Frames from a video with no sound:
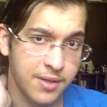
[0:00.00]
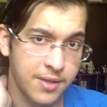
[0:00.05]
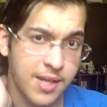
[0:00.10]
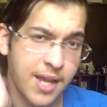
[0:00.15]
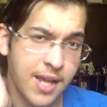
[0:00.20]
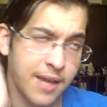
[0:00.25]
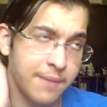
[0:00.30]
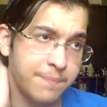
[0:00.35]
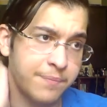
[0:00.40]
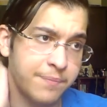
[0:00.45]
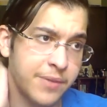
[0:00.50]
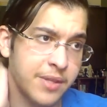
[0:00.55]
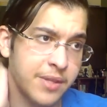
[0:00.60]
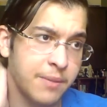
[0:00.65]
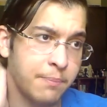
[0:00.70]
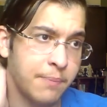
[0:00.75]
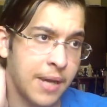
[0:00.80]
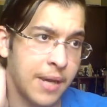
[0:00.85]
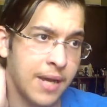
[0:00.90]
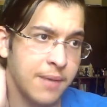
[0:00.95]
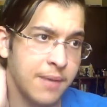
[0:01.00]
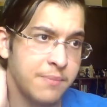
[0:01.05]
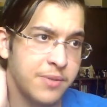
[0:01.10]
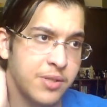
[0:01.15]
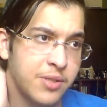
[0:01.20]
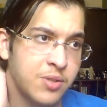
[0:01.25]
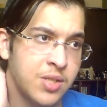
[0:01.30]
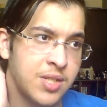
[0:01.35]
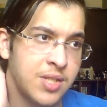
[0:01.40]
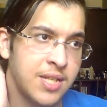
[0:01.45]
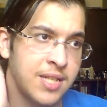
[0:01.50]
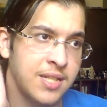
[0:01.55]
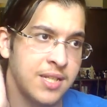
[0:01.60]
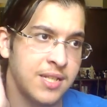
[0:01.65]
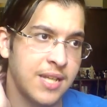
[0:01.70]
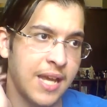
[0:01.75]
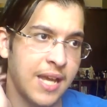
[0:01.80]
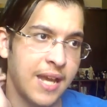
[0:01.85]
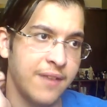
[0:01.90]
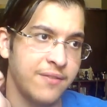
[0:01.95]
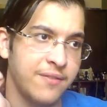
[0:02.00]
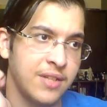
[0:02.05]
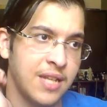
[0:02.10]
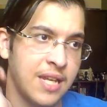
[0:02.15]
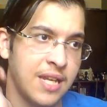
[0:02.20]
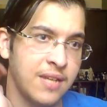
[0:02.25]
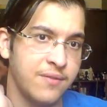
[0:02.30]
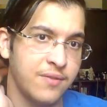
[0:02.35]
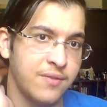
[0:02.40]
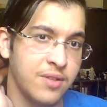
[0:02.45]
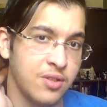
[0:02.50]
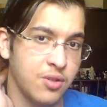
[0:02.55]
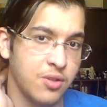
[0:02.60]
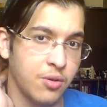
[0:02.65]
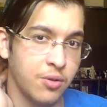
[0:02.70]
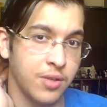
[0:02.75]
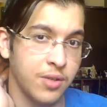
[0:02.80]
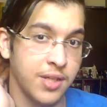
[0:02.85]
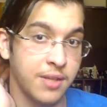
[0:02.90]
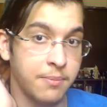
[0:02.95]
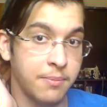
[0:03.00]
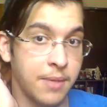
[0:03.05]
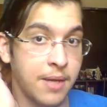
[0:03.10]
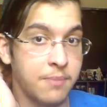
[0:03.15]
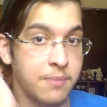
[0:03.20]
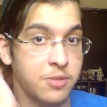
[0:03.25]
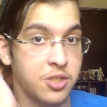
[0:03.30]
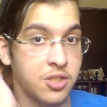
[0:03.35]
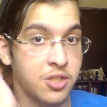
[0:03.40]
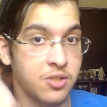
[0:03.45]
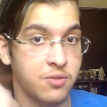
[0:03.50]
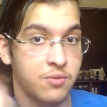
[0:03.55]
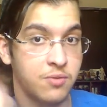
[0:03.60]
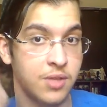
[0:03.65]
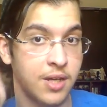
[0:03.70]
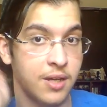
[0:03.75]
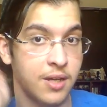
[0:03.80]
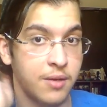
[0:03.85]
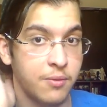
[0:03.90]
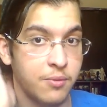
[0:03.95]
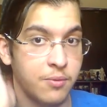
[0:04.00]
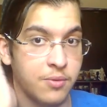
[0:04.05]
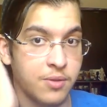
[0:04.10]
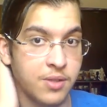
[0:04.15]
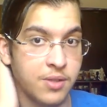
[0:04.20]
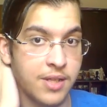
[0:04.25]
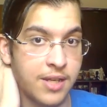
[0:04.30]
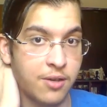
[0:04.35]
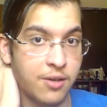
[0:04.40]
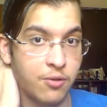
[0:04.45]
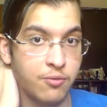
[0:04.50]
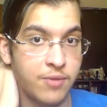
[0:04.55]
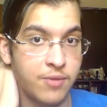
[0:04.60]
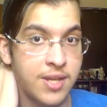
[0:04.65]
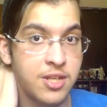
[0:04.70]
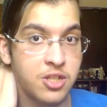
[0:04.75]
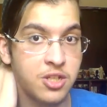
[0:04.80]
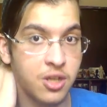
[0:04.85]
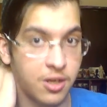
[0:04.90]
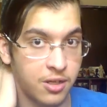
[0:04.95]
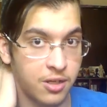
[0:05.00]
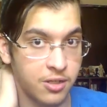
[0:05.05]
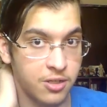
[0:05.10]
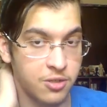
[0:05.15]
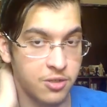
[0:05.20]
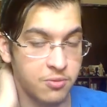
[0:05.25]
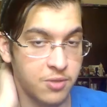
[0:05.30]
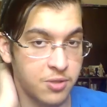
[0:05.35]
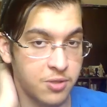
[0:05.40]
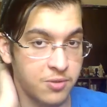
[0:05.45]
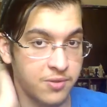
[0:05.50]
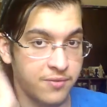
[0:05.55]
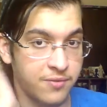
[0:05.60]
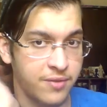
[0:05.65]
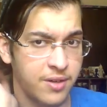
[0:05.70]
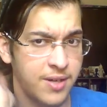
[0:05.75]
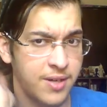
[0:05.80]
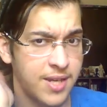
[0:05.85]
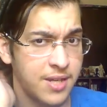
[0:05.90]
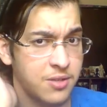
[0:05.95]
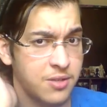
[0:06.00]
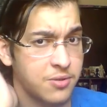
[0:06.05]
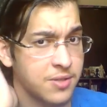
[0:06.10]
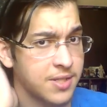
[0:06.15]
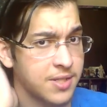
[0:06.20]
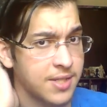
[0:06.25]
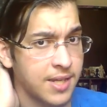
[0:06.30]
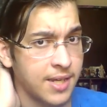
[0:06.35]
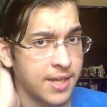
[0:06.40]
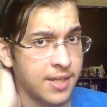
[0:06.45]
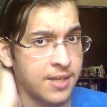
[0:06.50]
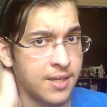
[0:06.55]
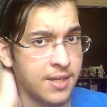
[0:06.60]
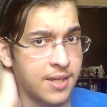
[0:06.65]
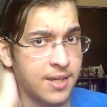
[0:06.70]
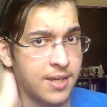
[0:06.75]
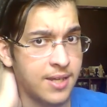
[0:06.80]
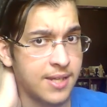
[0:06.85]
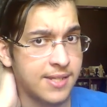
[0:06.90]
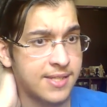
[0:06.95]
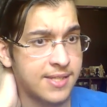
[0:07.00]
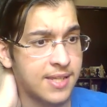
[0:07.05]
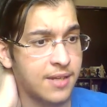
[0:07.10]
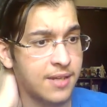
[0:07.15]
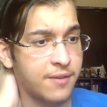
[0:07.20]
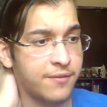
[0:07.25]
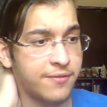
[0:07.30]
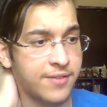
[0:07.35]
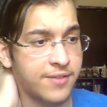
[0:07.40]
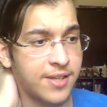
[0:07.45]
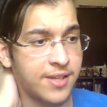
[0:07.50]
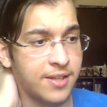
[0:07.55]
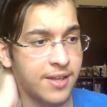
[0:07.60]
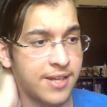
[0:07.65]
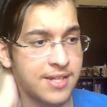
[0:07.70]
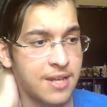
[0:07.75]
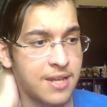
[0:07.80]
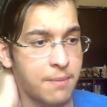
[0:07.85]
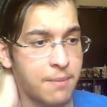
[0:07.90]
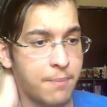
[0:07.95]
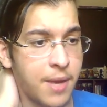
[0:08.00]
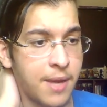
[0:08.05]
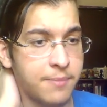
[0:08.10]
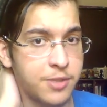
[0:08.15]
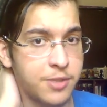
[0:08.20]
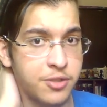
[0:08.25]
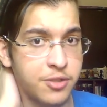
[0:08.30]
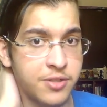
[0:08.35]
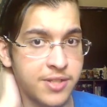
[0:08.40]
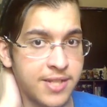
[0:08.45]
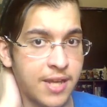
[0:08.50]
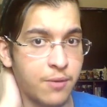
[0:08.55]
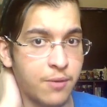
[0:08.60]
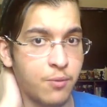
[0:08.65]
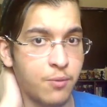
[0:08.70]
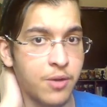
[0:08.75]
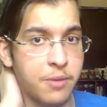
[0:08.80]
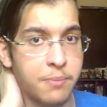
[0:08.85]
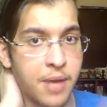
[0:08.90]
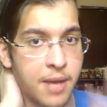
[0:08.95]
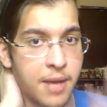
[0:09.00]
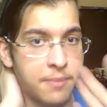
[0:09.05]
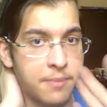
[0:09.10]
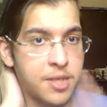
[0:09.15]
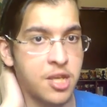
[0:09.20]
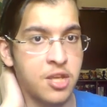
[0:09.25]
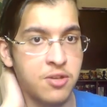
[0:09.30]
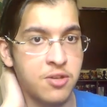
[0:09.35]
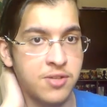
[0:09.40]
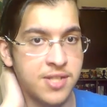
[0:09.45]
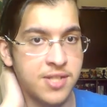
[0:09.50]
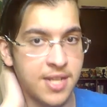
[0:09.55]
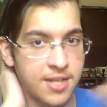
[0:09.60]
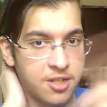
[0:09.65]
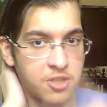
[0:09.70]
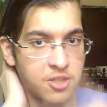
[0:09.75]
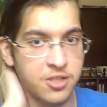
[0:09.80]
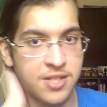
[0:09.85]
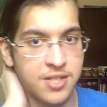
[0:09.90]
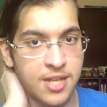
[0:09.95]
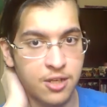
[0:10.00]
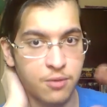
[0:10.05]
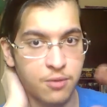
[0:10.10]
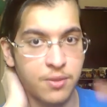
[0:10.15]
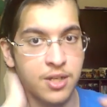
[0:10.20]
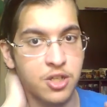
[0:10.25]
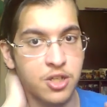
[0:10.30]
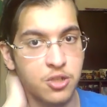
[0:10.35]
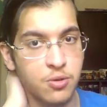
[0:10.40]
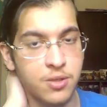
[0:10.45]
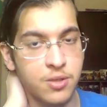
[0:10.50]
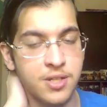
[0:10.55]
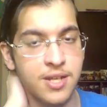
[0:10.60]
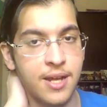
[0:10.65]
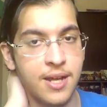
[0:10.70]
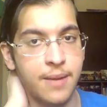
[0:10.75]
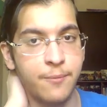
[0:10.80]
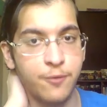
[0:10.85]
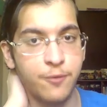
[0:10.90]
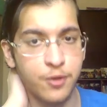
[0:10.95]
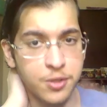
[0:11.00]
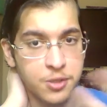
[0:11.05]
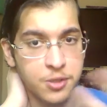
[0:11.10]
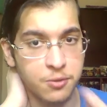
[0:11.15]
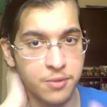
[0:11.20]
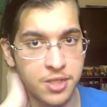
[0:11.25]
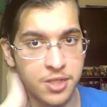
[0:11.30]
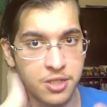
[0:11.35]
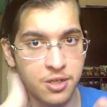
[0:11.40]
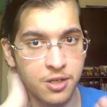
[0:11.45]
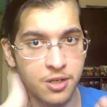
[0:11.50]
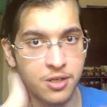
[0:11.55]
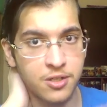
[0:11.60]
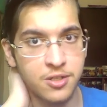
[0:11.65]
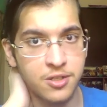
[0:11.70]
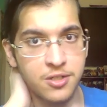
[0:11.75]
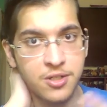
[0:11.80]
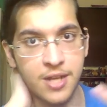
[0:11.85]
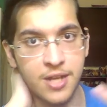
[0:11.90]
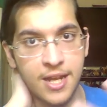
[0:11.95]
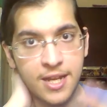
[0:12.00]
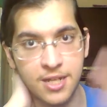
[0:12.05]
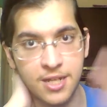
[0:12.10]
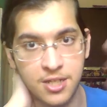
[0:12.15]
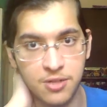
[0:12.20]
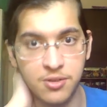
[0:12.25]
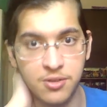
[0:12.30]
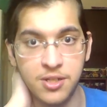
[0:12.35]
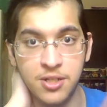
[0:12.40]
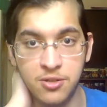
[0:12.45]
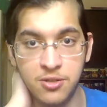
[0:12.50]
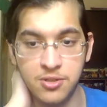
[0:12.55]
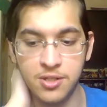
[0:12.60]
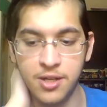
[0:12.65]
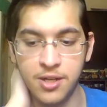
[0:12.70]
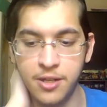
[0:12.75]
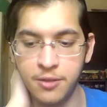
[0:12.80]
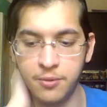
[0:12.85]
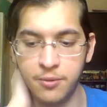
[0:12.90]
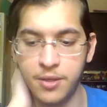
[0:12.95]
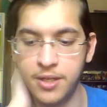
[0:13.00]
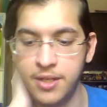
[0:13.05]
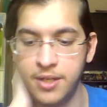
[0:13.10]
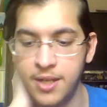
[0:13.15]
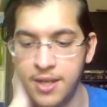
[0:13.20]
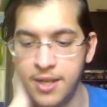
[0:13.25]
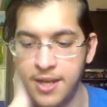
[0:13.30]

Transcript: yeah, the bombs didn't have an inventory. The bombs just were like a recharge, which was very interesting. Instead of collecting bombs, you just had one bomb and you used it and you just had to wait a short time for it to recharge and you can use another one.